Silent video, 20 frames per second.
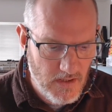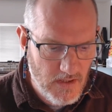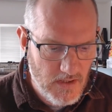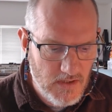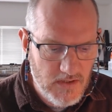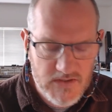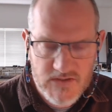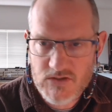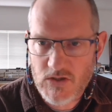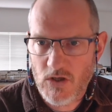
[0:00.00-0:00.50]

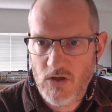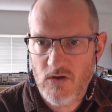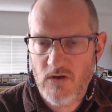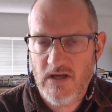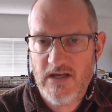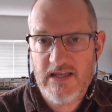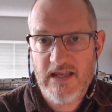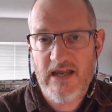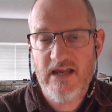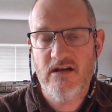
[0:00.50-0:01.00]
So
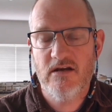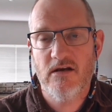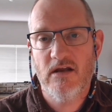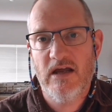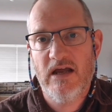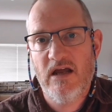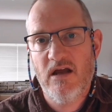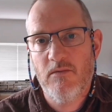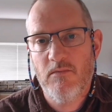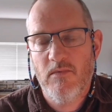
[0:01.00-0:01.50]
again,
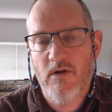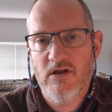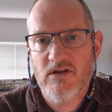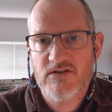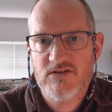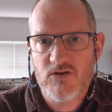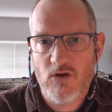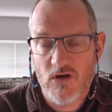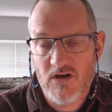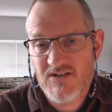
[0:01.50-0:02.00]

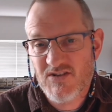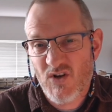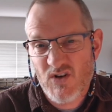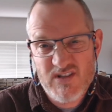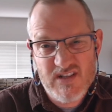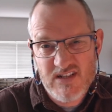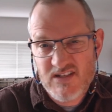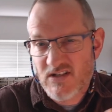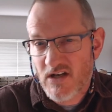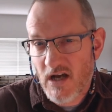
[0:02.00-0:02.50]
scholars aren't
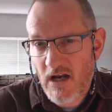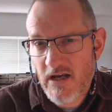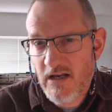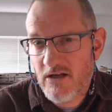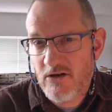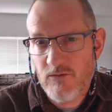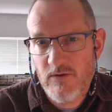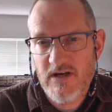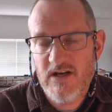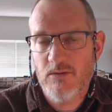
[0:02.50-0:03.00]
entirely
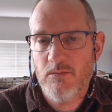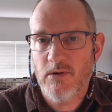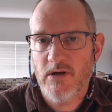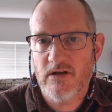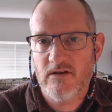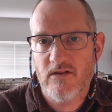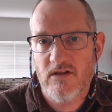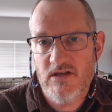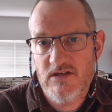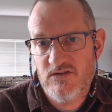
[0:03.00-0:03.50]
agreed
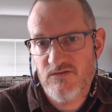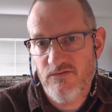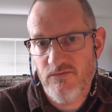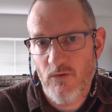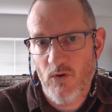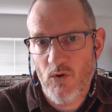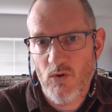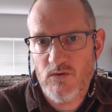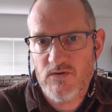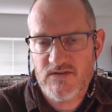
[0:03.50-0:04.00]
about these
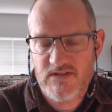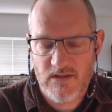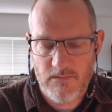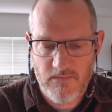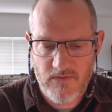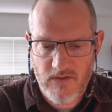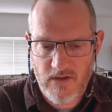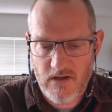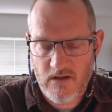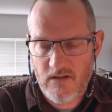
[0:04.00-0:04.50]
4. Some
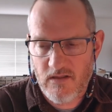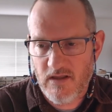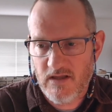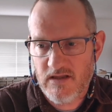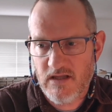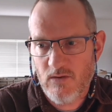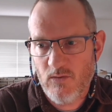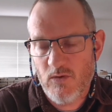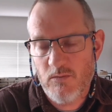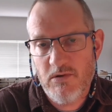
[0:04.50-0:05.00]
think that
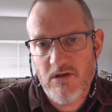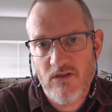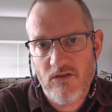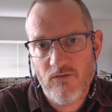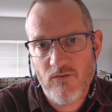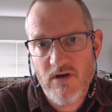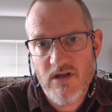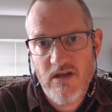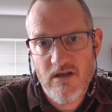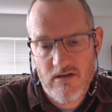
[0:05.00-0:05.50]
there would be
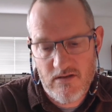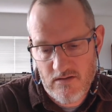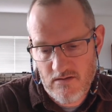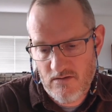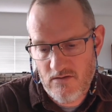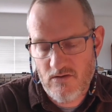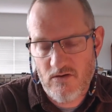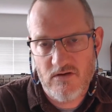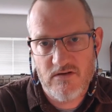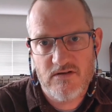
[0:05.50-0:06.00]
3 and
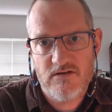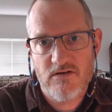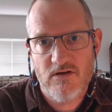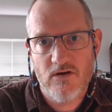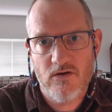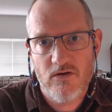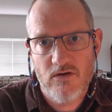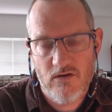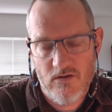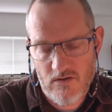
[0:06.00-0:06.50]

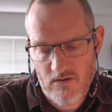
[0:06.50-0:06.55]
can't